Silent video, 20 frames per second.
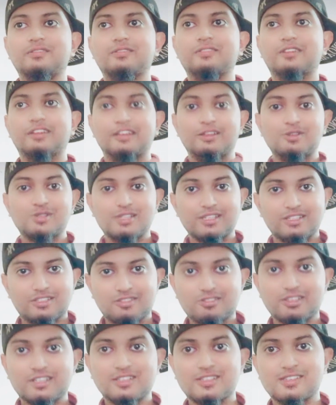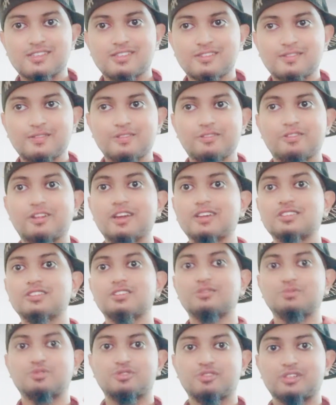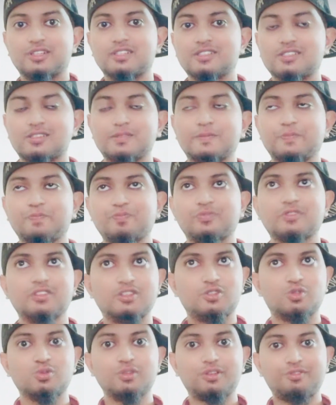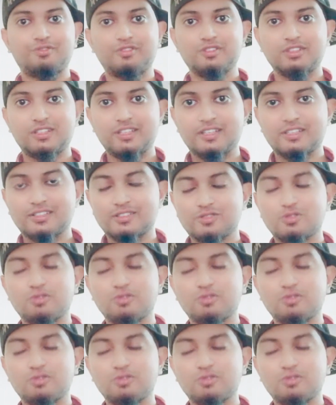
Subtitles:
reduction of stress, they're two different things.